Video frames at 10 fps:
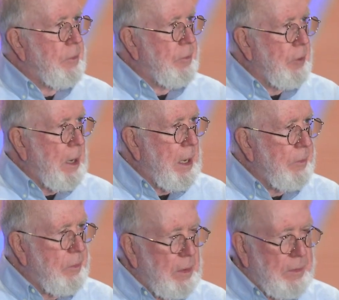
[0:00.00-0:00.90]
for
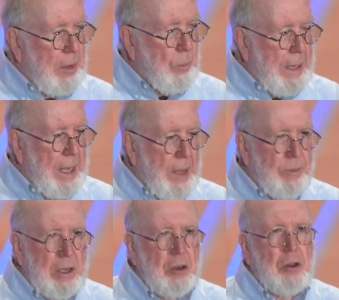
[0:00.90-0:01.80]
us is that we have
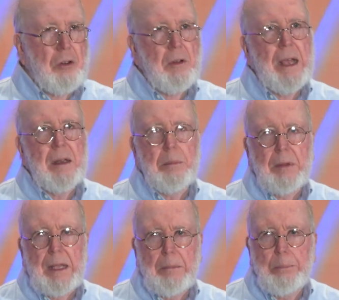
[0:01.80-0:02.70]
an
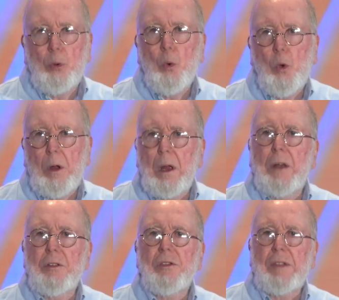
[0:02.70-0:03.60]
incredibly poor
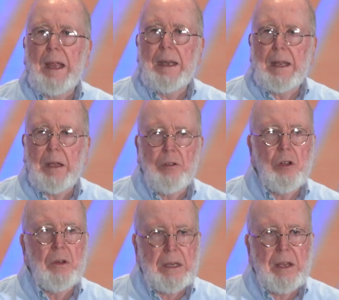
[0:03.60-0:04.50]
understanding of our
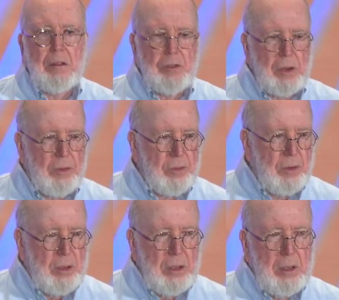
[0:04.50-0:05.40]
own intelligence.
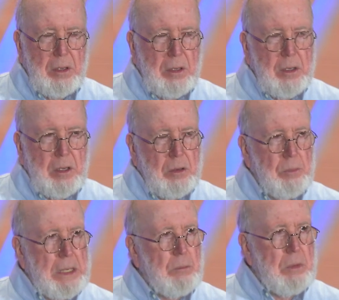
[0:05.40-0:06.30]

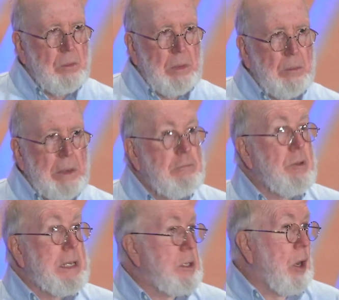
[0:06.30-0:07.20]
We, we, we
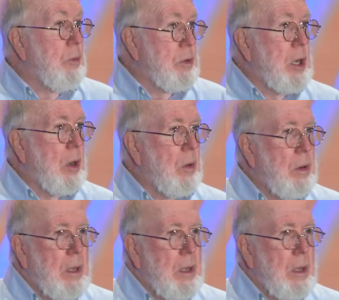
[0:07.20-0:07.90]
really don't know